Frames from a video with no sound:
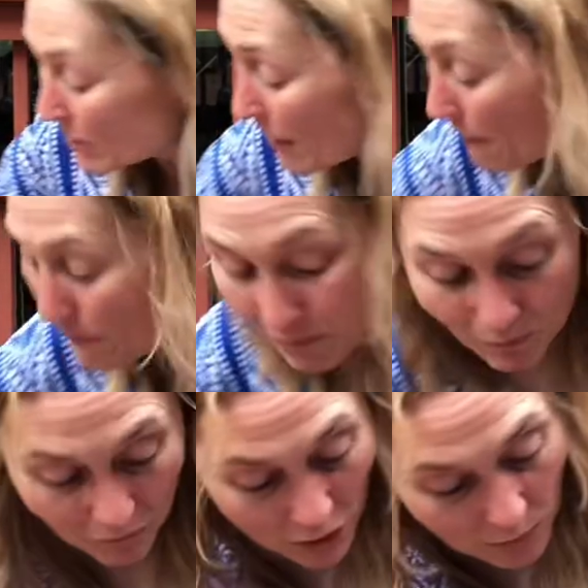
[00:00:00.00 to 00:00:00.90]
so,
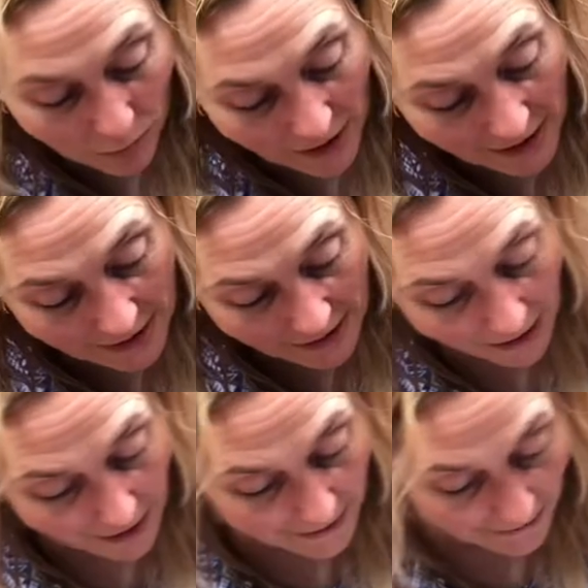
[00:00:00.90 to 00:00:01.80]
which brings us
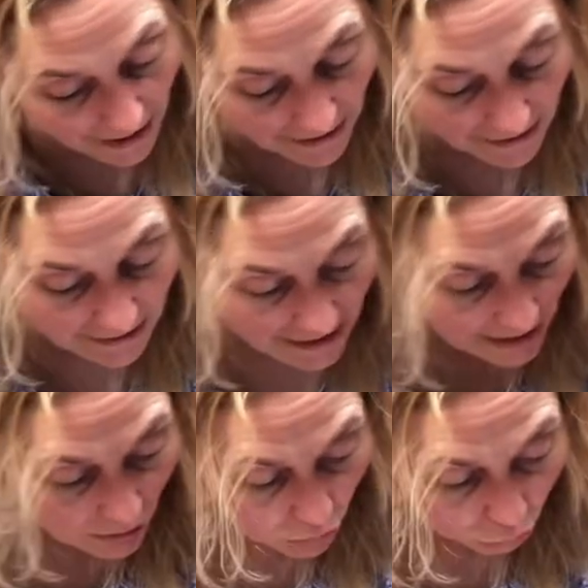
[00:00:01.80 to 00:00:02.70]
on, and
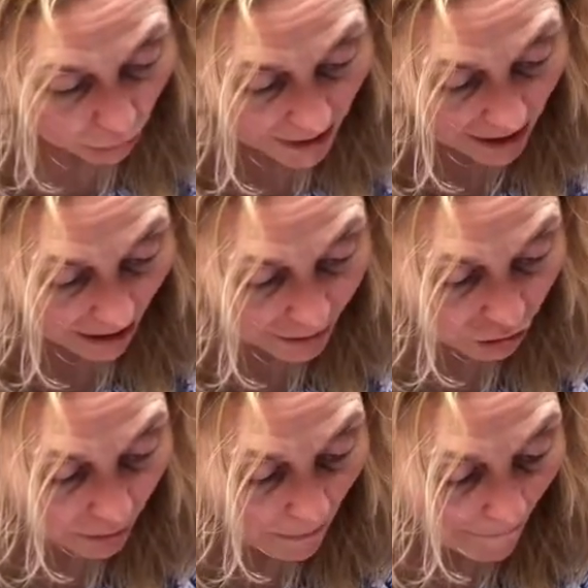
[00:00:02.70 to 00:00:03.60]
this was $40
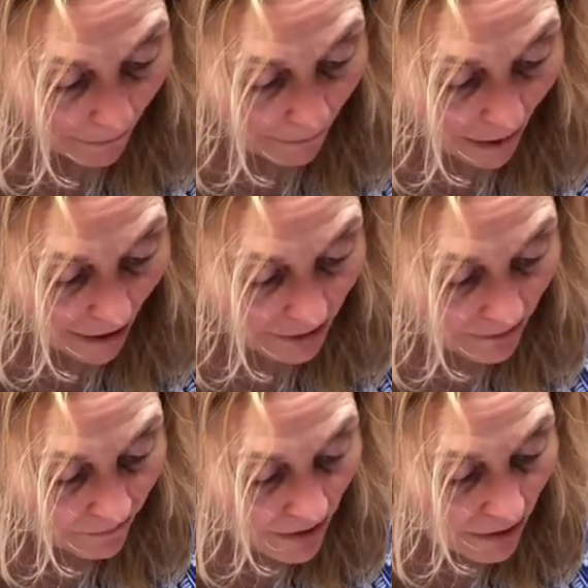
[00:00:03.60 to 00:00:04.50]
for the peplum blouse,
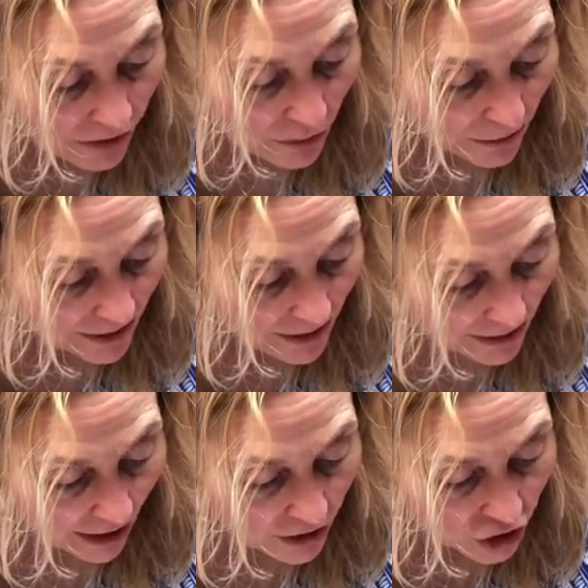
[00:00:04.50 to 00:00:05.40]
which brings us
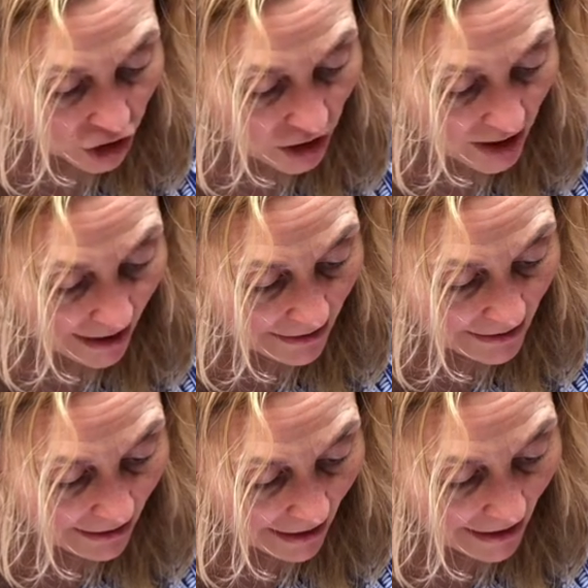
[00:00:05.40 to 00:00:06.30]
on, she
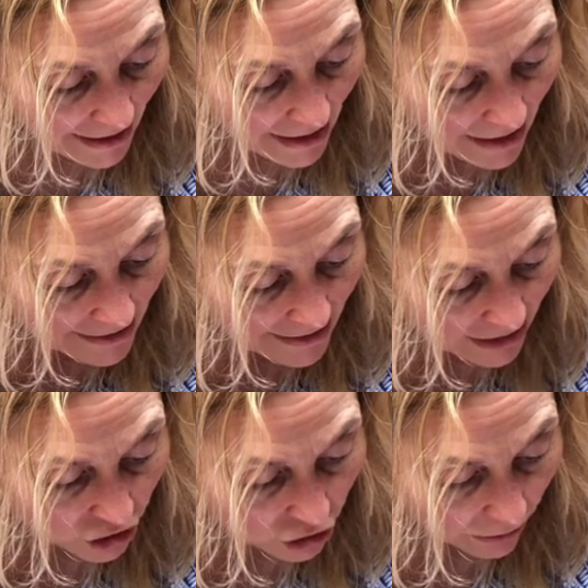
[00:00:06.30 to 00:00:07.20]
sent a
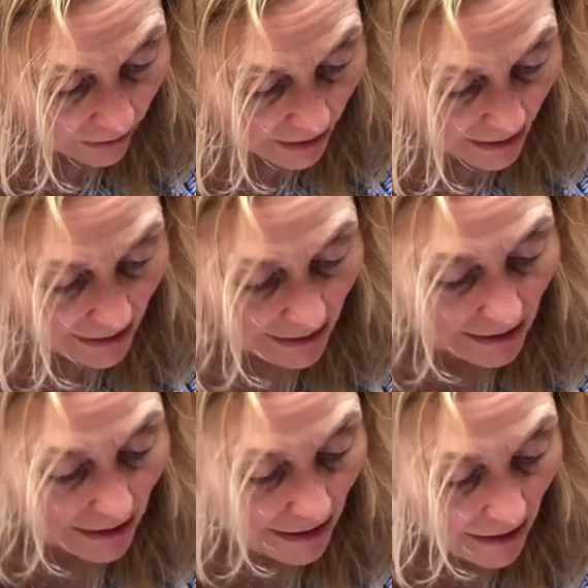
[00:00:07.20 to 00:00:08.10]
t-shirt. This is
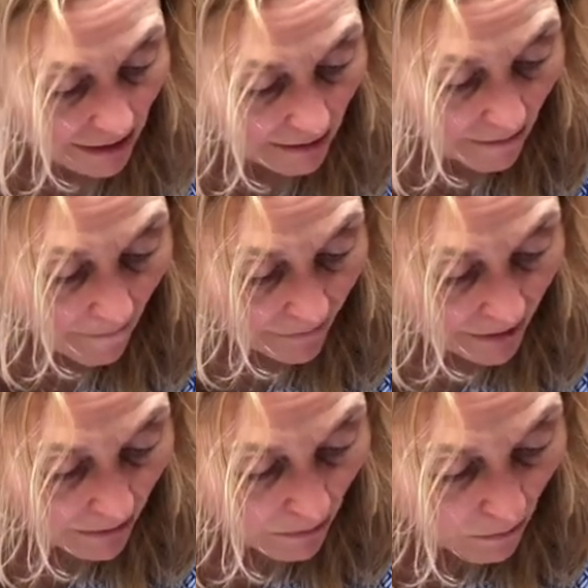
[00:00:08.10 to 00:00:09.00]
the
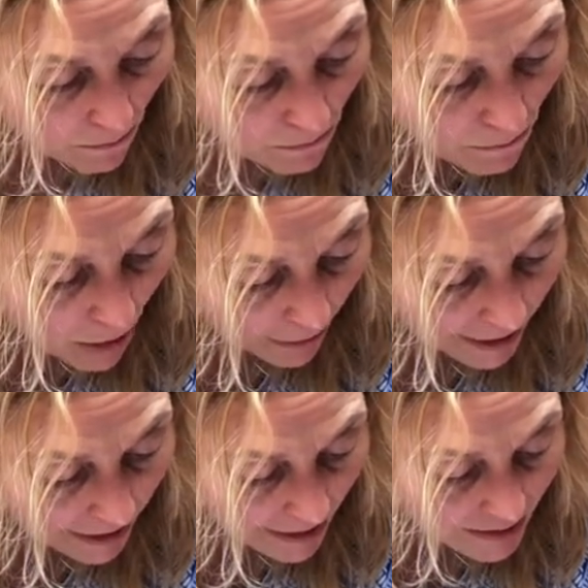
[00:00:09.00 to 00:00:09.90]

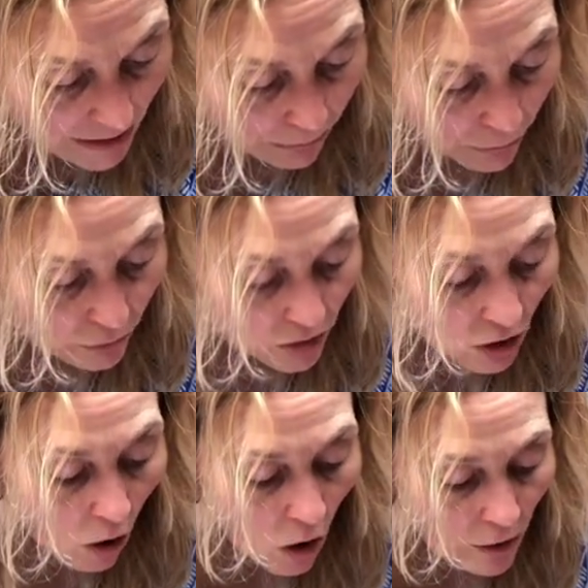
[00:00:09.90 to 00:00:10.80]
Market and Spruce
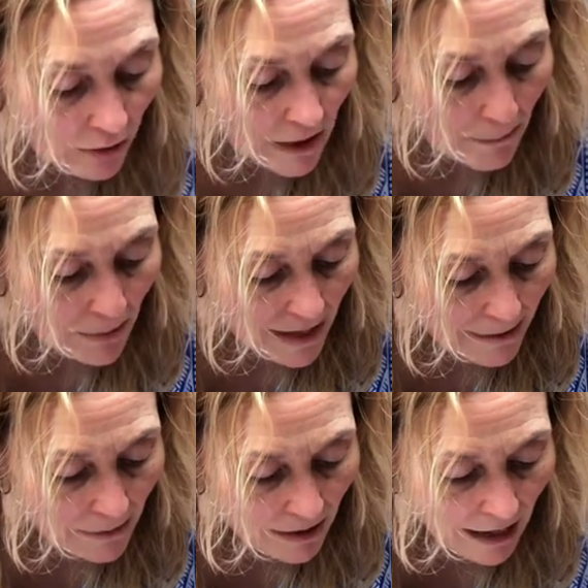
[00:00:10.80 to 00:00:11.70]
Harley
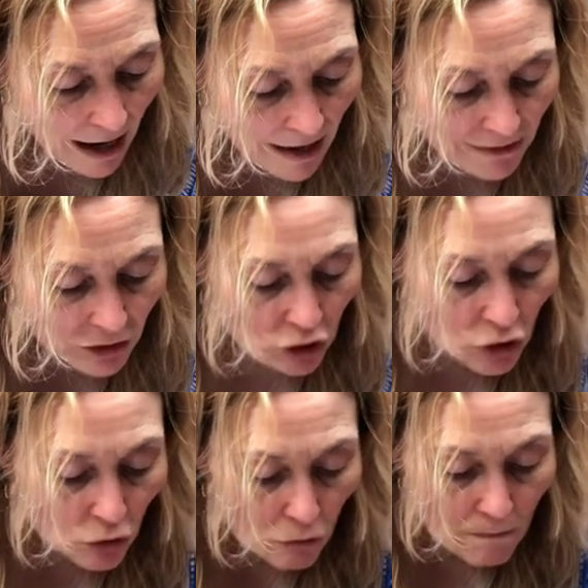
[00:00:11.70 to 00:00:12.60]
Pima Cotton
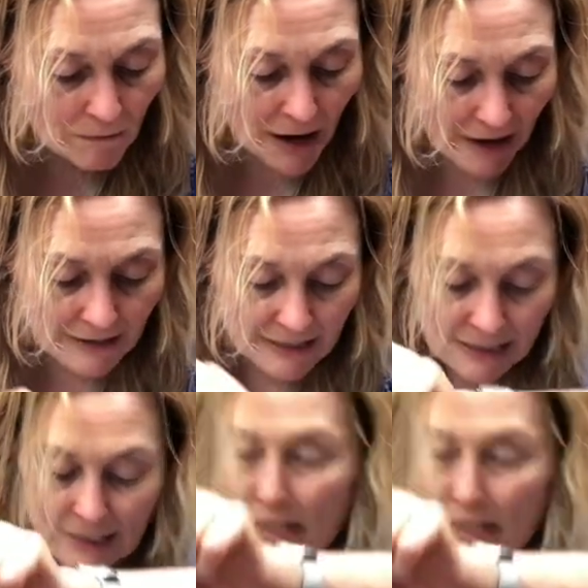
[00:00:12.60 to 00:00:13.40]
Scoop Neck Tee